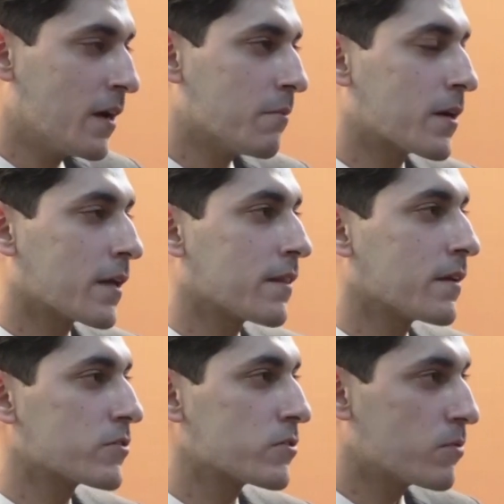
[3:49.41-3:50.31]
But I
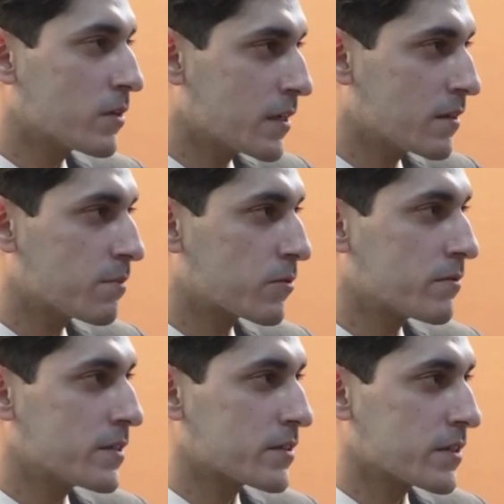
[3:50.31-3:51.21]
think slowly the
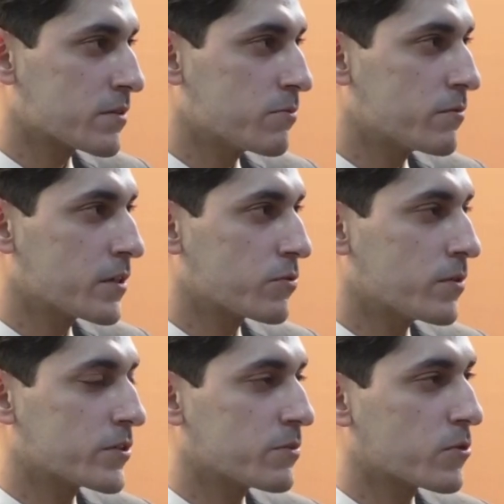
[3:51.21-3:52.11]
province is moving
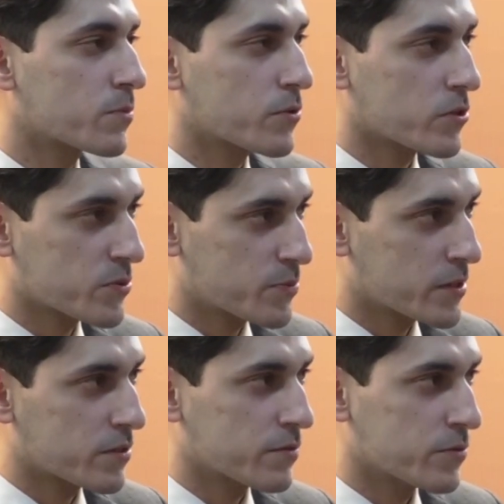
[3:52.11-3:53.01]
towards a more prosperous